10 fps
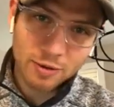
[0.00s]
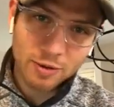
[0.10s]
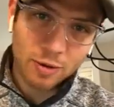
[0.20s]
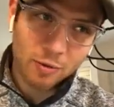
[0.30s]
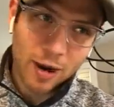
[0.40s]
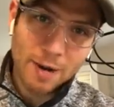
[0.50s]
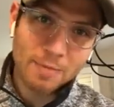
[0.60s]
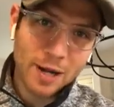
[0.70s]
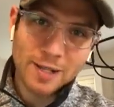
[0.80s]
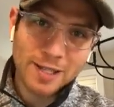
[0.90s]
the right
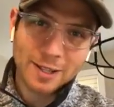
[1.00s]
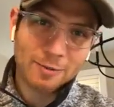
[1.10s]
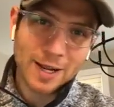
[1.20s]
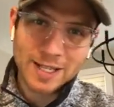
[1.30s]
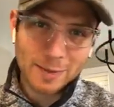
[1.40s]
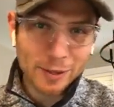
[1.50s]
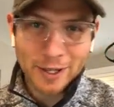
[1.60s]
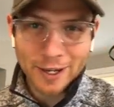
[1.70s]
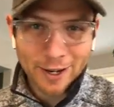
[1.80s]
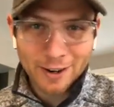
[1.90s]
buttons at the right time of the
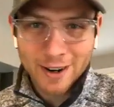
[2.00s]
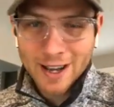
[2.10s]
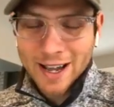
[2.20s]
year.